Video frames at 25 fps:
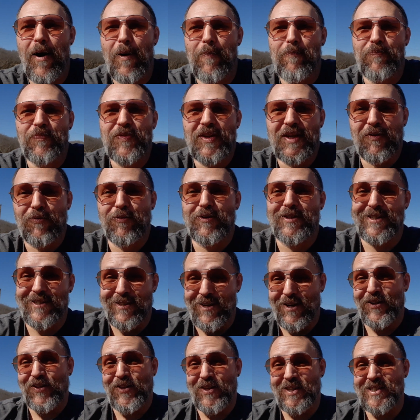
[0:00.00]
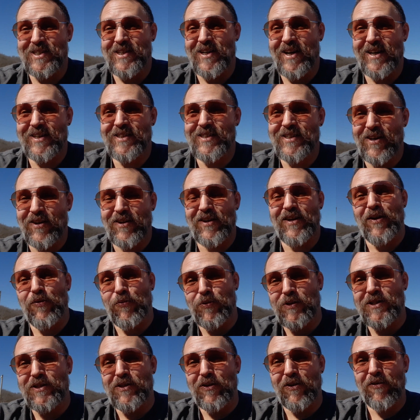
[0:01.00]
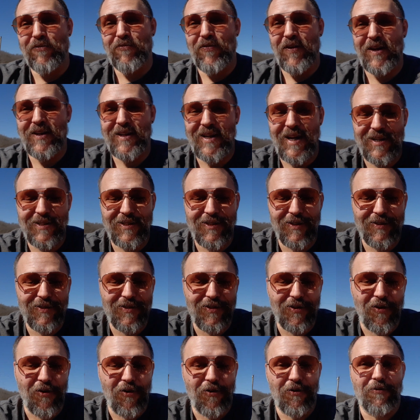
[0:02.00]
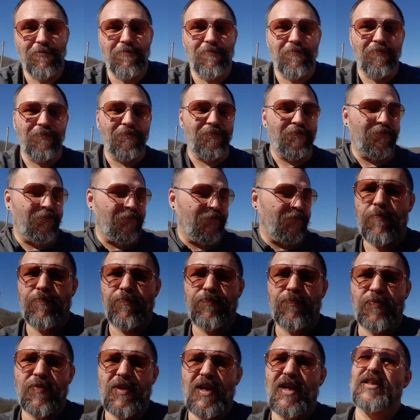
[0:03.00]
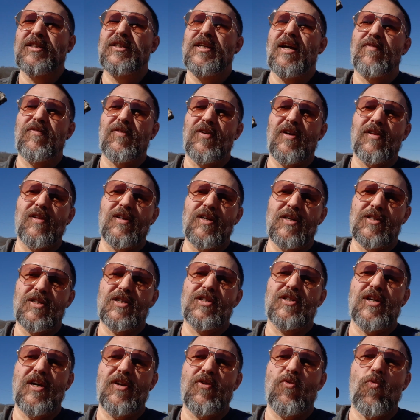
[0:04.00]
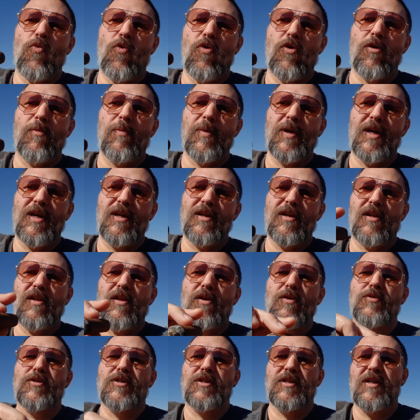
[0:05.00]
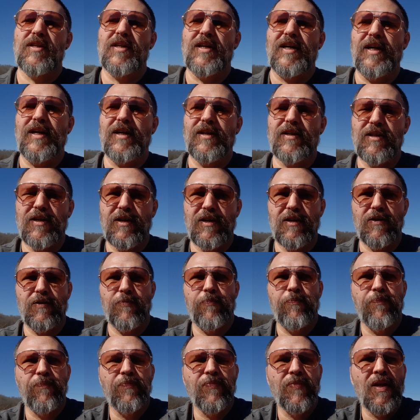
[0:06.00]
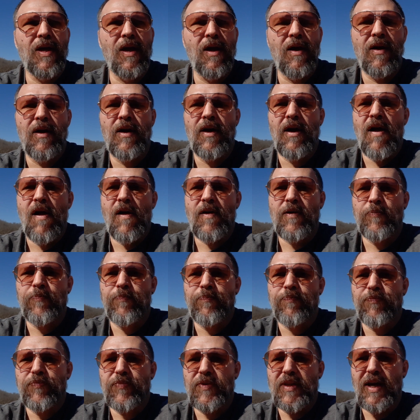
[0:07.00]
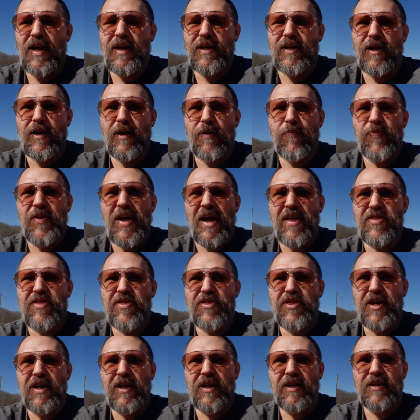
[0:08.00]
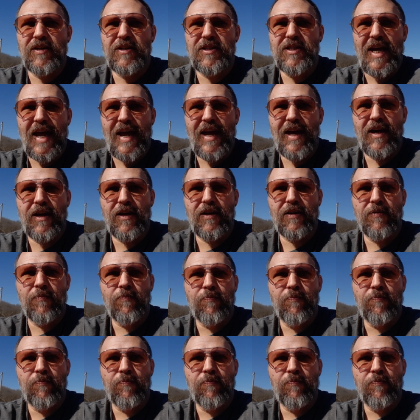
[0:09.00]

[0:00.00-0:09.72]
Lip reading: it was not this nice out, and it was still a fantastic cigar. Definitely, as it's getting warm and getting close to the end here, that thin tan